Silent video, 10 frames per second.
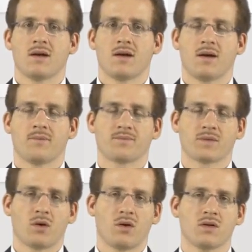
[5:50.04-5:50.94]

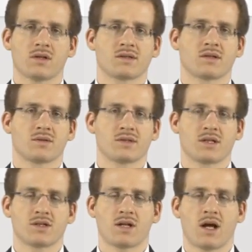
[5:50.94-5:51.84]
All the
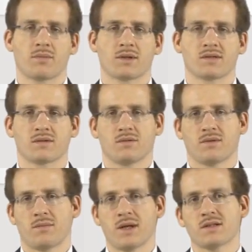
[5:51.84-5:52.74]
synchronization happens
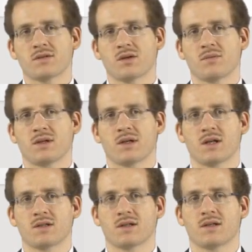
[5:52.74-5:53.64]
over message
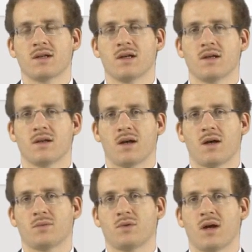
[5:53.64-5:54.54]
communication.
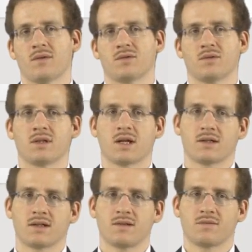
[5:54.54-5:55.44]
You have unique
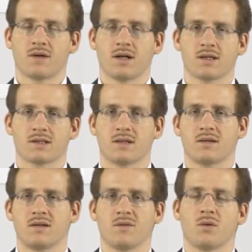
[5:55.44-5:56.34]
identifiers, and
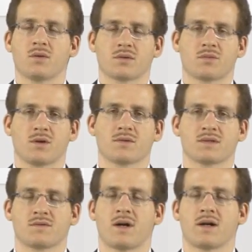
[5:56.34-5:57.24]
the default approach
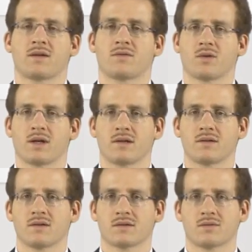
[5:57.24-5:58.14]
is fire and
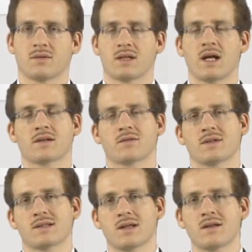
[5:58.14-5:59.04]
forget. So an
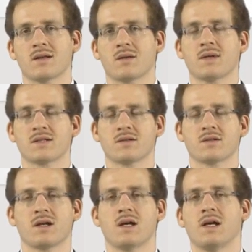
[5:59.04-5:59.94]
actor is sending a
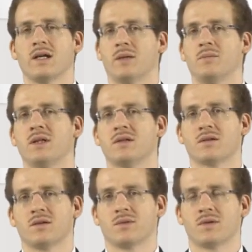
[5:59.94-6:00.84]
message,
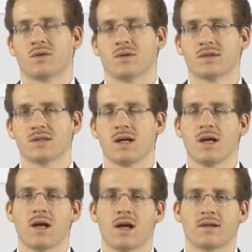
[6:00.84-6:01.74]
immediately returns,
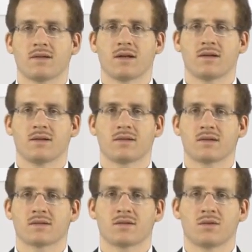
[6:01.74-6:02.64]
and then it
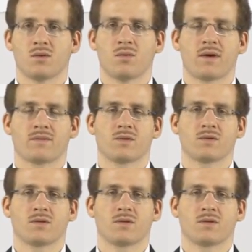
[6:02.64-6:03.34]
doesn't know whether or